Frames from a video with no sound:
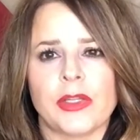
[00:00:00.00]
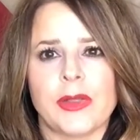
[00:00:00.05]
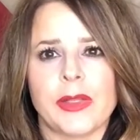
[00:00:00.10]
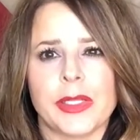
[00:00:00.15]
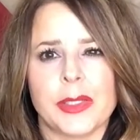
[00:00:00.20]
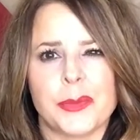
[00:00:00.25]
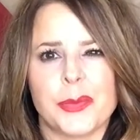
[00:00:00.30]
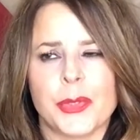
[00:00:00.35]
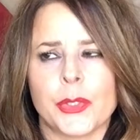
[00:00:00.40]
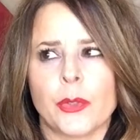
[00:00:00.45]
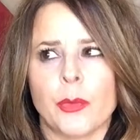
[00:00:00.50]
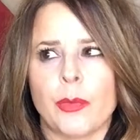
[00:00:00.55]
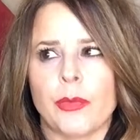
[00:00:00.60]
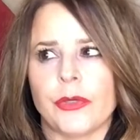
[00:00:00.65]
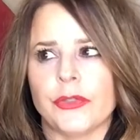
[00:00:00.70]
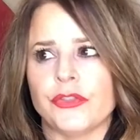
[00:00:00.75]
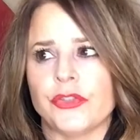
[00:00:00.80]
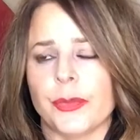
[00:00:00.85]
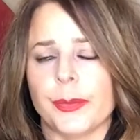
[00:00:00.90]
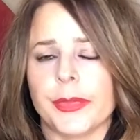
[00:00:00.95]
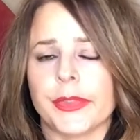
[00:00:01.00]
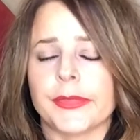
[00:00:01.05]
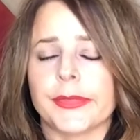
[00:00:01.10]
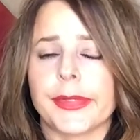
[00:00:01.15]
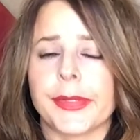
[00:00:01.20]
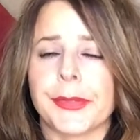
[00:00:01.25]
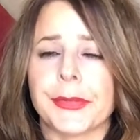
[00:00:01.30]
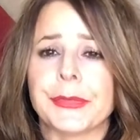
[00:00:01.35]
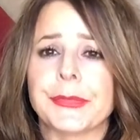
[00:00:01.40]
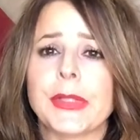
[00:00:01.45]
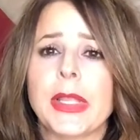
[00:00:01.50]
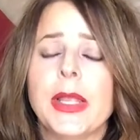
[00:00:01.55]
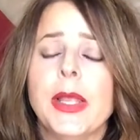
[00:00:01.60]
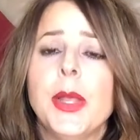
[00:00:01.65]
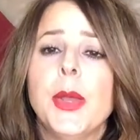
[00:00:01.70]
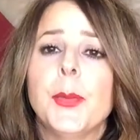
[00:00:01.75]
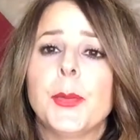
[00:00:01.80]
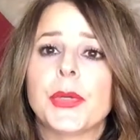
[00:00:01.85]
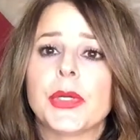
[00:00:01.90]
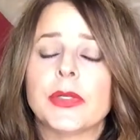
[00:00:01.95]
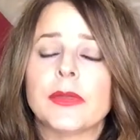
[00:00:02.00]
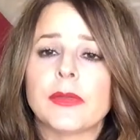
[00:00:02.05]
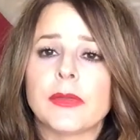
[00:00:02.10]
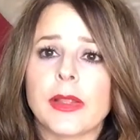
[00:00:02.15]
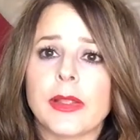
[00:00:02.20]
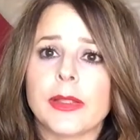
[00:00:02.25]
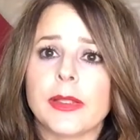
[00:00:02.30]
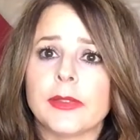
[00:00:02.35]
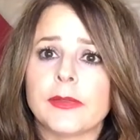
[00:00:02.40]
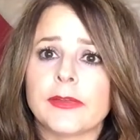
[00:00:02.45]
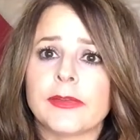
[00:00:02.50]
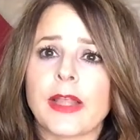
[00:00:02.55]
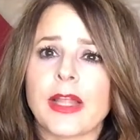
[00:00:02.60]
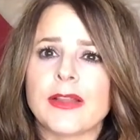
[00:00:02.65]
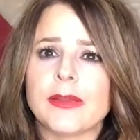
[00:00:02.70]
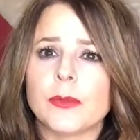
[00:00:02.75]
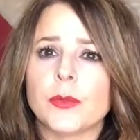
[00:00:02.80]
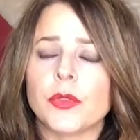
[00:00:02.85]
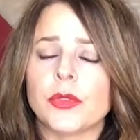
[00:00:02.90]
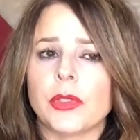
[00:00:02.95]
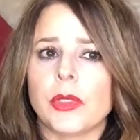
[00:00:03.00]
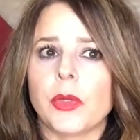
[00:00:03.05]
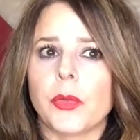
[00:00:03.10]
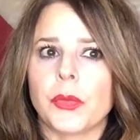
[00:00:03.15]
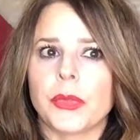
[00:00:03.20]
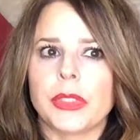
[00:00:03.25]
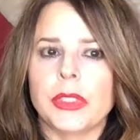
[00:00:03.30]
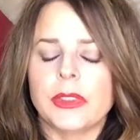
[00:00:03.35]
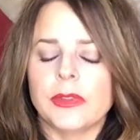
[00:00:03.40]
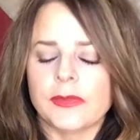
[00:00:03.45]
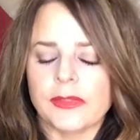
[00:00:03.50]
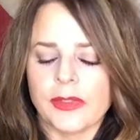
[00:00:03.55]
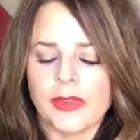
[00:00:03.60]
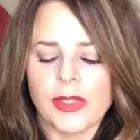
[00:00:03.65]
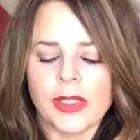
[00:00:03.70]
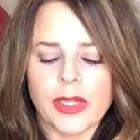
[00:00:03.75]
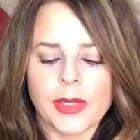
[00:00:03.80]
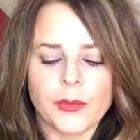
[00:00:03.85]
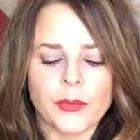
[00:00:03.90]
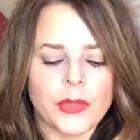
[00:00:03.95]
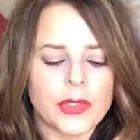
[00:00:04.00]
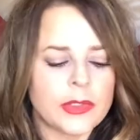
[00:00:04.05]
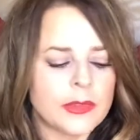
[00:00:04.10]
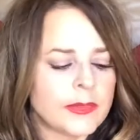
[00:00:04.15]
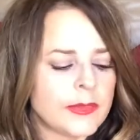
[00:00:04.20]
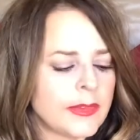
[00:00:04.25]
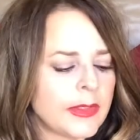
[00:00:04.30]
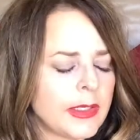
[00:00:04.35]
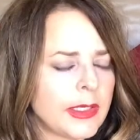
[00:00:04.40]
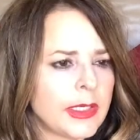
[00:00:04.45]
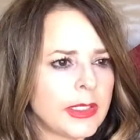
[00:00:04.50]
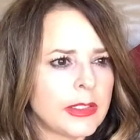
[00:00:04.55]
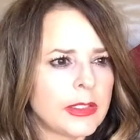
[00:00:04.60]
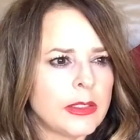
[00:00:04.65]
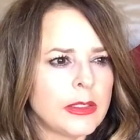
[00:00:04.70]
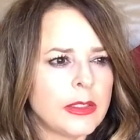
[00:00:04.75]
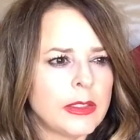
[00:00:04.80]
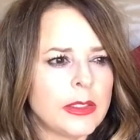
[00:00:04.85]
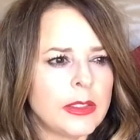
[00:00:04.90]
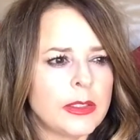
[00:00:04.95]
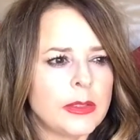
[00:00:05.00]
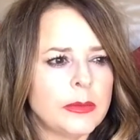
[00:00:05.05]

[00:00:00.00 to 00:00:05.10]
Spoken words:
I like a bigger brush on mascaras, but it's got some good ingredients. I think I read it said it had